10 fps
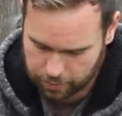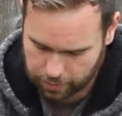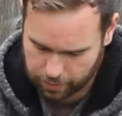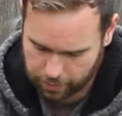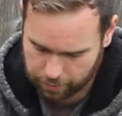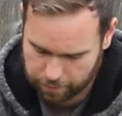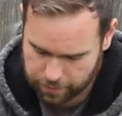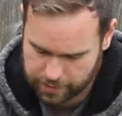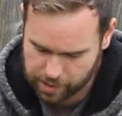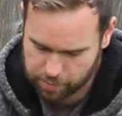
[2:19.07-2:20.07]

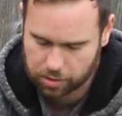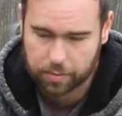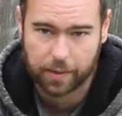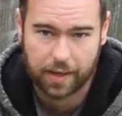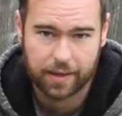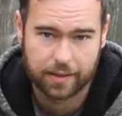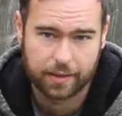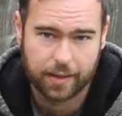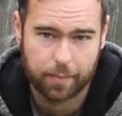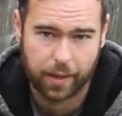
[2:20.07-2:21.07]
They'll multiply
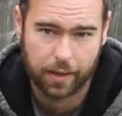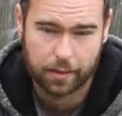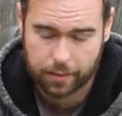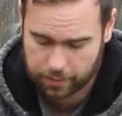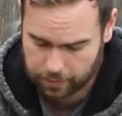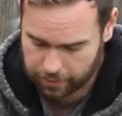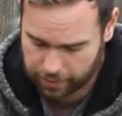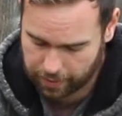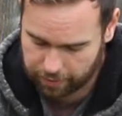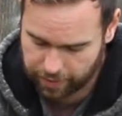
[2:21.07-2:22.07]
and get bigger,
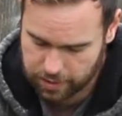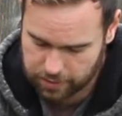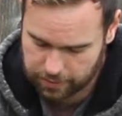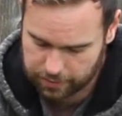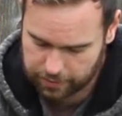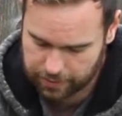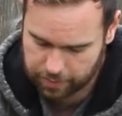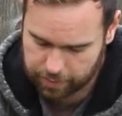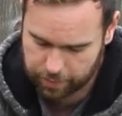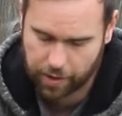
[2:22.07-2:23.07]
and eventually it'll lead to
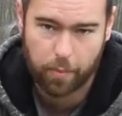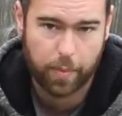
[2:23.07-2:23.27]
big brown